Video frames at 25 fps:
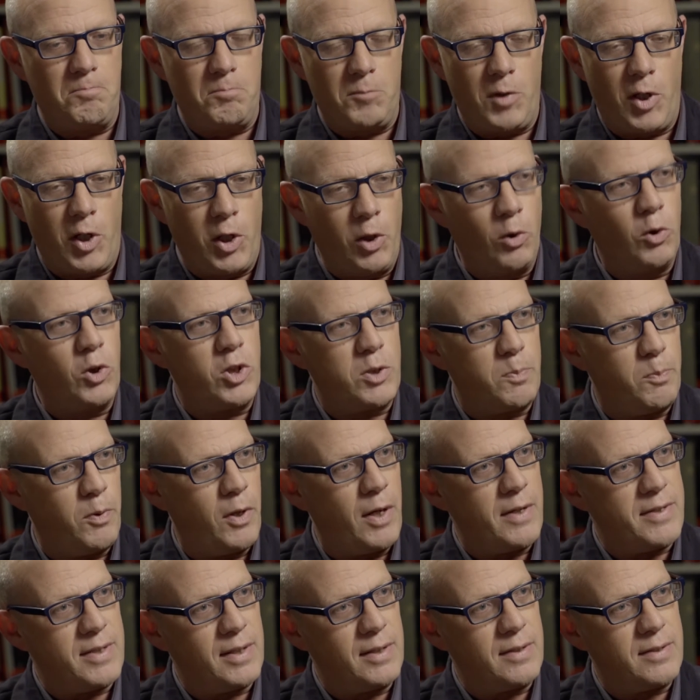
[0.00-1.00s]
huge
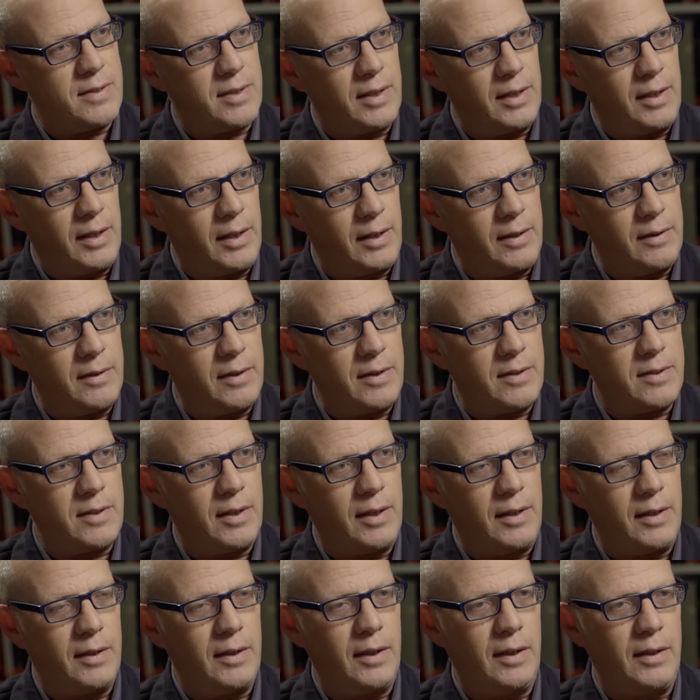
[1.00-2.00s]
presence in
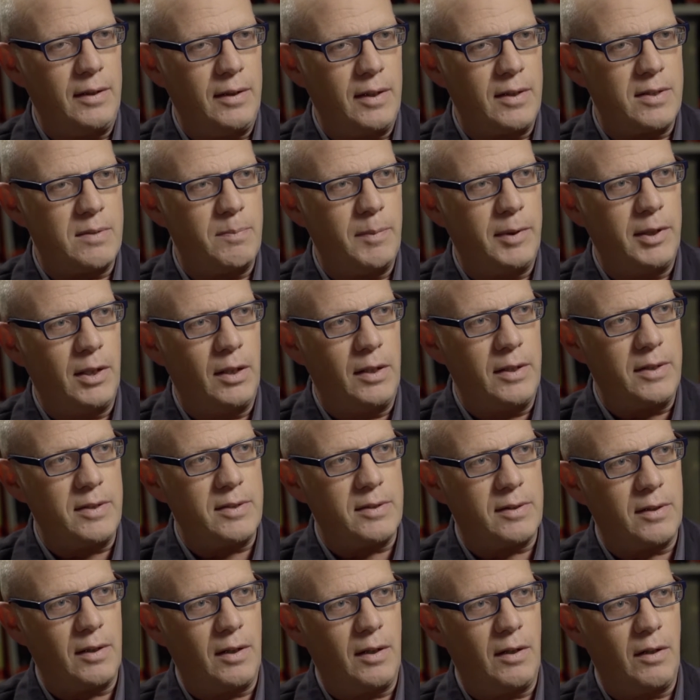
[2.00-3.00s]
this Middle
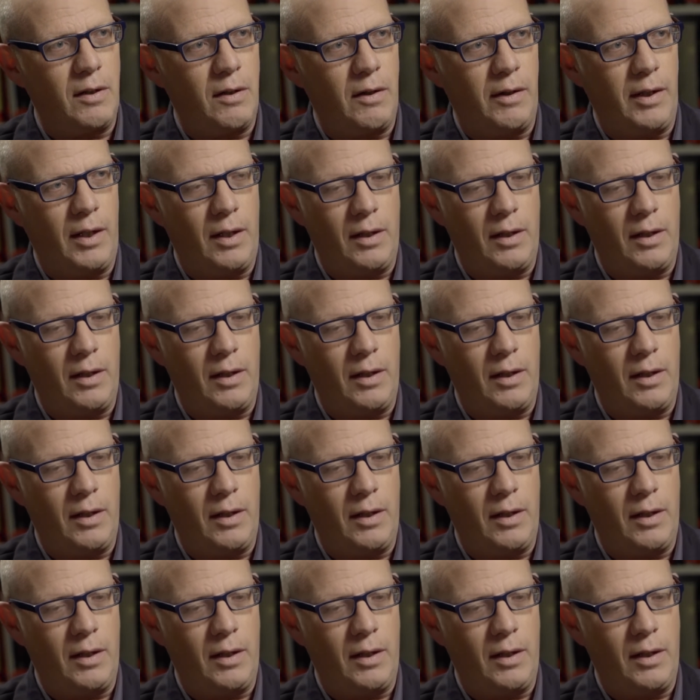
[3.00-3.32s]
East area.